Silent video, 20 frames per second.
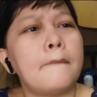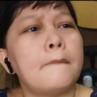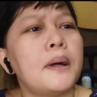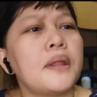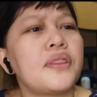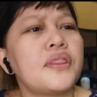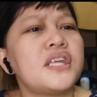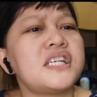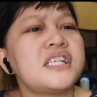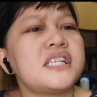
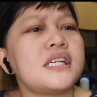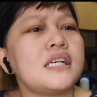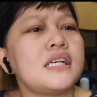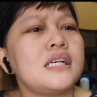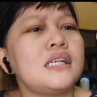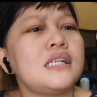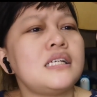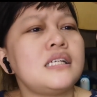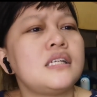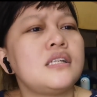But this
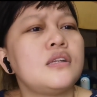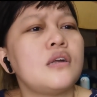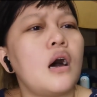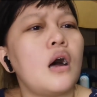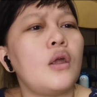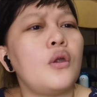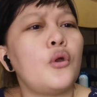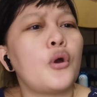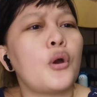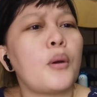is
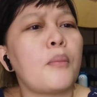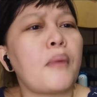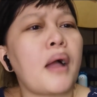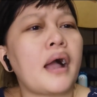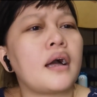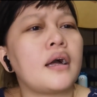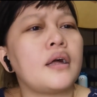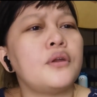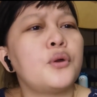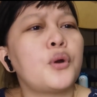
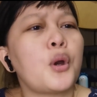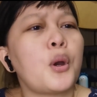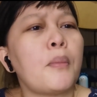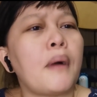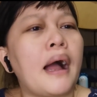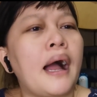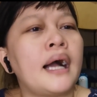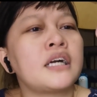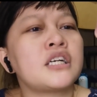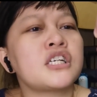
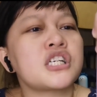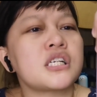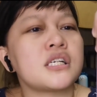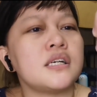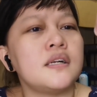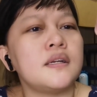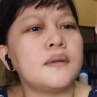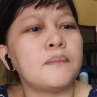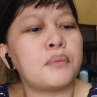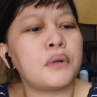Derm
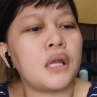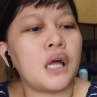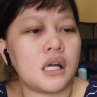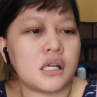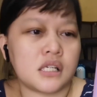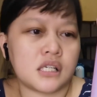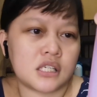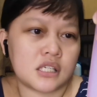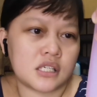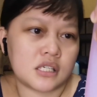Action
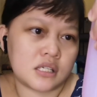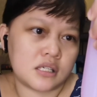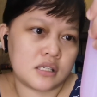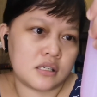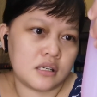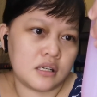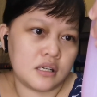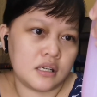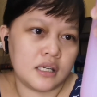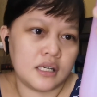
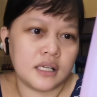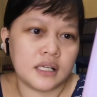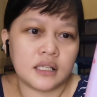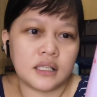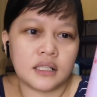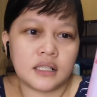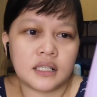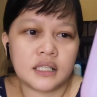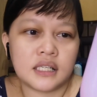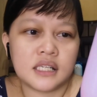Plus
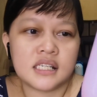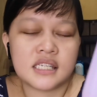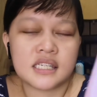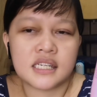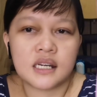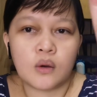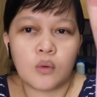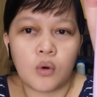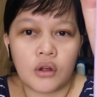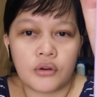
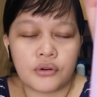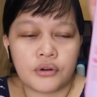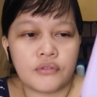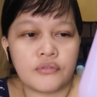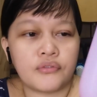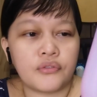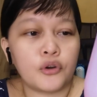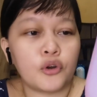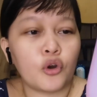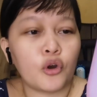Cleansing
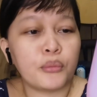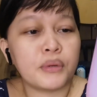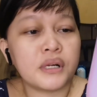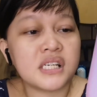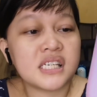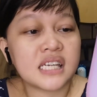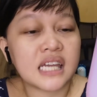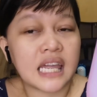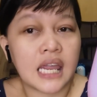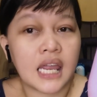Water. For
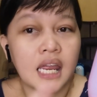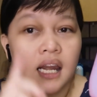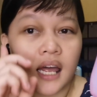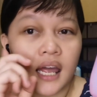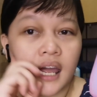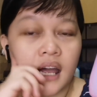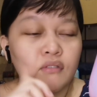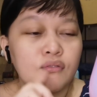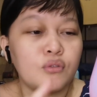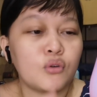normal skin,
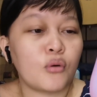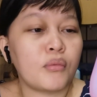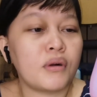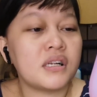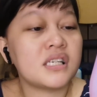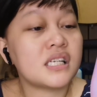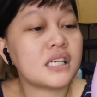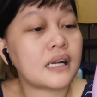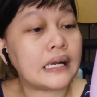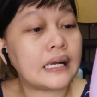I have
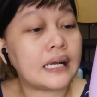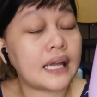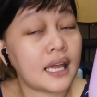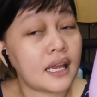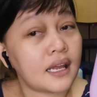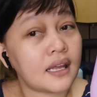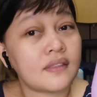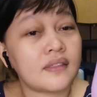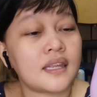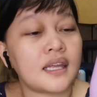normal
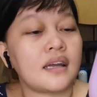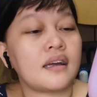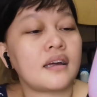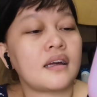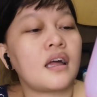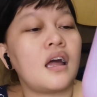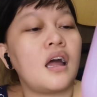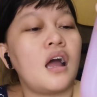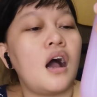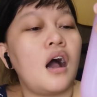skin, I
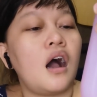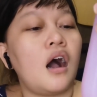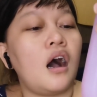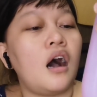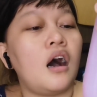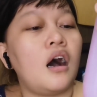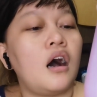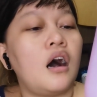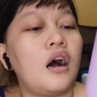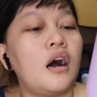think.
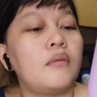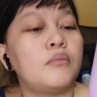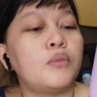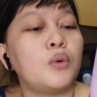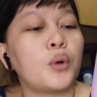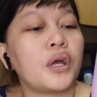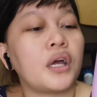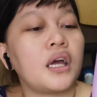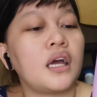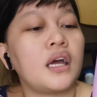
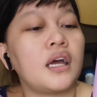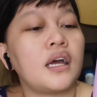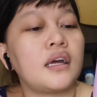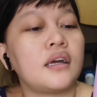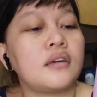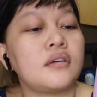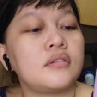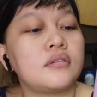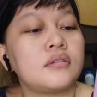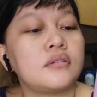
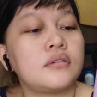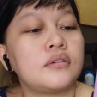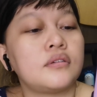Okay.